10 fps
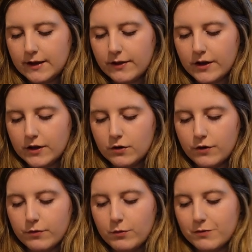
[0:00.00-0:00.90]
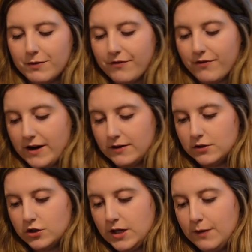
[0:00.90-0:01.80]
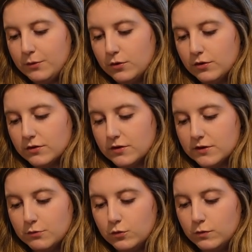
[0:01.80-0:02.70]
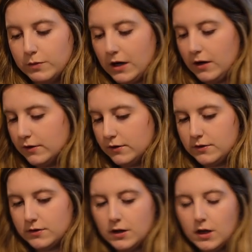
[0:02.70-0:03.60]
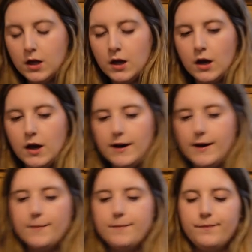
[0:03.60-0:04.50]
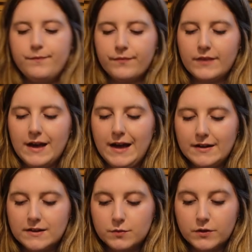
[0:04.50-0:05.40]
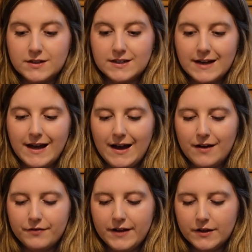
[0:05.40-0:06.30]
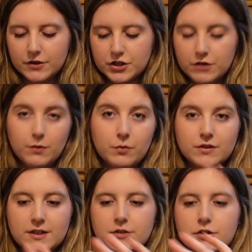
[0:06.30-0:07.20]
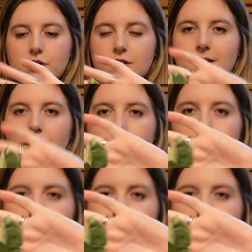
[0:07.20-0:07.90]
that I got from one of my friends. She bought a small plant and it's one I didn't have and she knew I wanted, so she's given it